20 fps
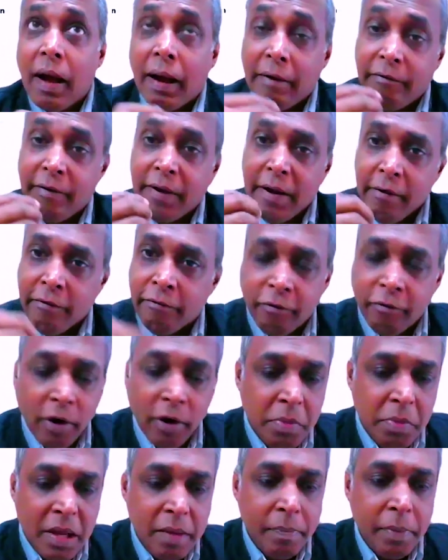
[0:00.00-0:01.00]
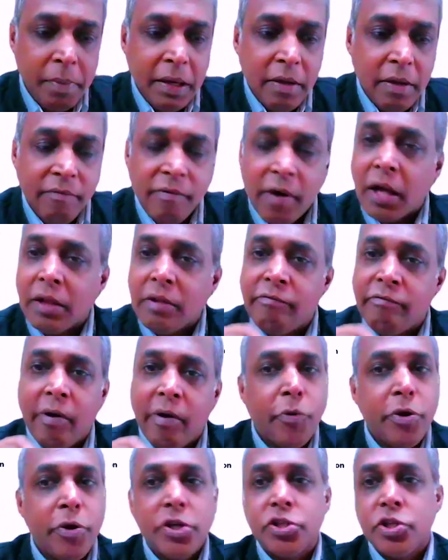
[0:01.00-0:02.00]
I very firmly believe are the
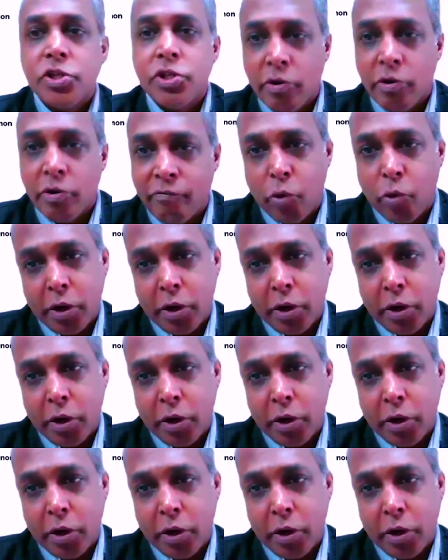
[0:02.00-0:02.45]
foundations of